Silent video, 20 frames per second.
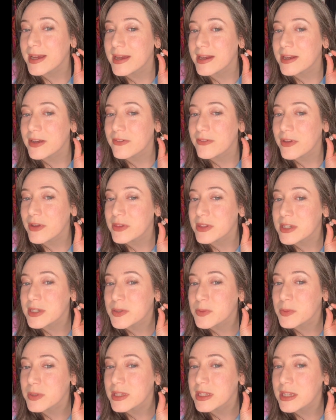and I found these
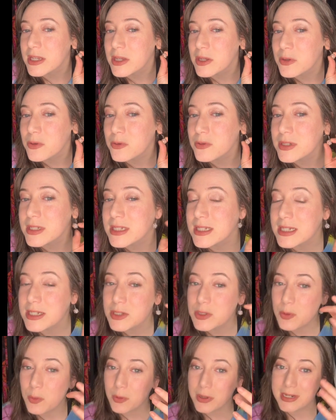really cute
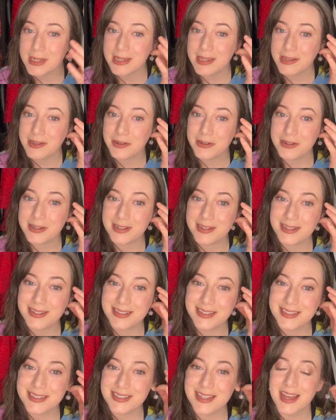D20
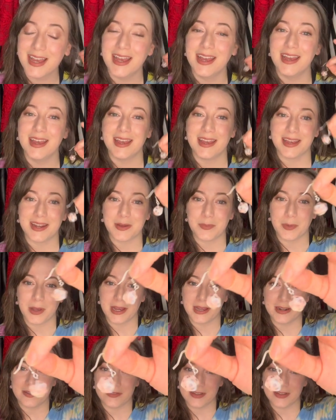earrings, and I'm kind of